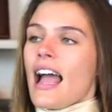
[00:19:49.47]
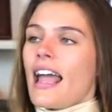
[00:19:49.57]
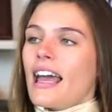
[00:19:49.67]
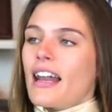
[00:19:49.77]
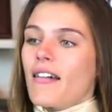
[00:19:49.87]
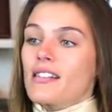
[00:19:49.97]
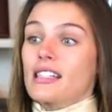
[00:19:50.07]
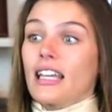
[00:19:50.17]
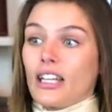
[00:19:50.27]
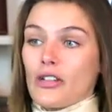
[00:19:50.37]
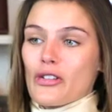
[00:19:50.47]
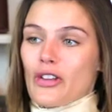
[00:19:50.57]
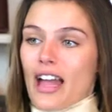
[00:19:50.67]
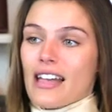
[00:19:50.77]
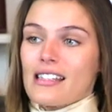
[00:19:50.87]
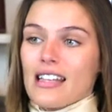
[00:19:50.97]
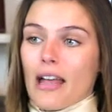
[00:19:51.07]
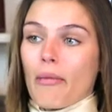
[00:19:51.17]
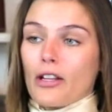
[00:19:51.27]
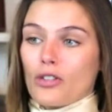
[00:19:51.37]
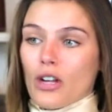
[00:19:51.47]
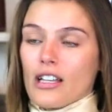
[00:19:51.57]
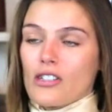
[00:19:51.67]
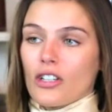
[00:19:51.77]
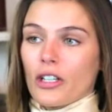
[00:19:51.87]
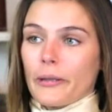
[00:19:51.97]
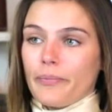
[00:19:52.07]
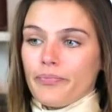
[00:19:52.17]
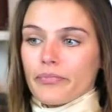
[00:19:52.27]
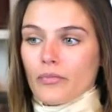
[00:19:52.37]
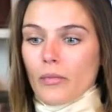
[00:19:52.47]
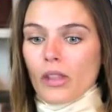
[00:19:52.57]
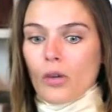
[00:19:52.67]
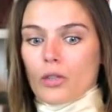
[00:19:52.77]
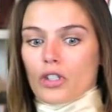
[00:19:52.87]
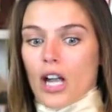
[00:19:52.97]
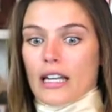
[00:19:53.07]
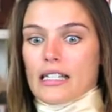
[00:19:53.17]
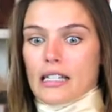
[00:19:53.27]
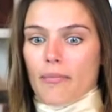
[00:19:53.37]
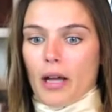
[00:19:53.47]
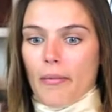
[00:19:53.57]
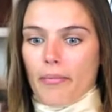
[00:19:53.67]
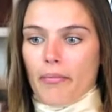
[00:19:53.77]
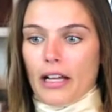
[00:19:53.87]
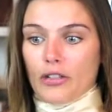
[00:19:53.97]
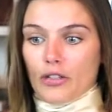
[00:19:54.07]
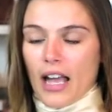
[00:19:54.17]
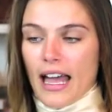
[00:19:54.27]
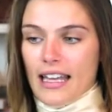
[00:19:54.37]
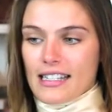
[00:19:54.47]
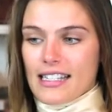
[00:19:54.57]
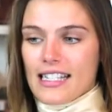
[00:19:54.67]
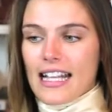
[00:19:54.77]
And I was getting dressed, and my dresser was trying to zip up my dress,